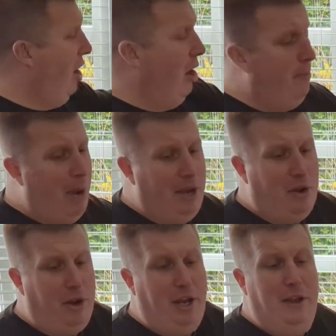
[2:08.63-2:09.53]
iPad
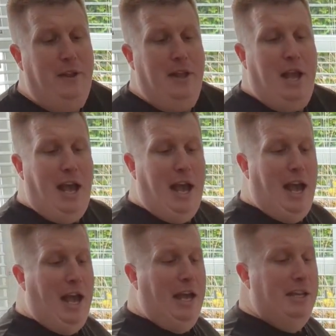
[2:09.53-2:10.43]
on it,
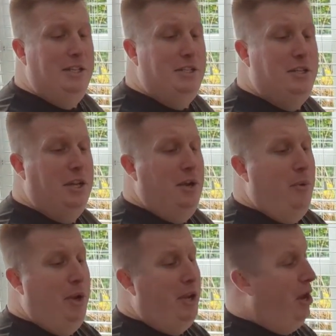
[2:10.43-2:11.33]
and
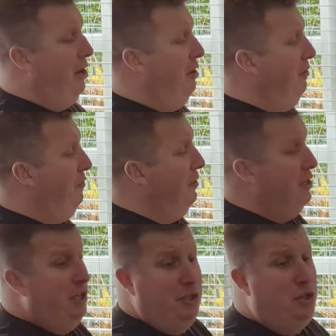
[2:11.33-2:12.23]
we kind of
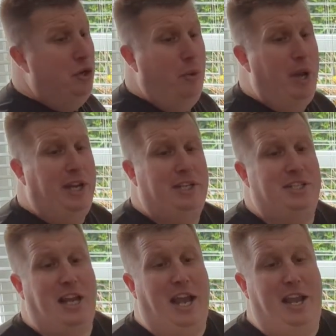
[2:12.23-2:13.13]
did two weeks
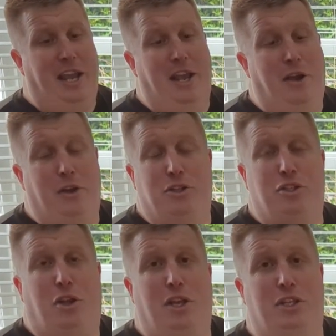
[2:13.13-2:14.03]
sat here on a
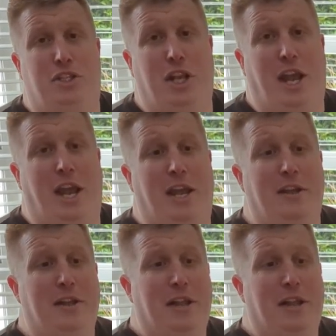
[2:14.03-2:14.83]
solid chair.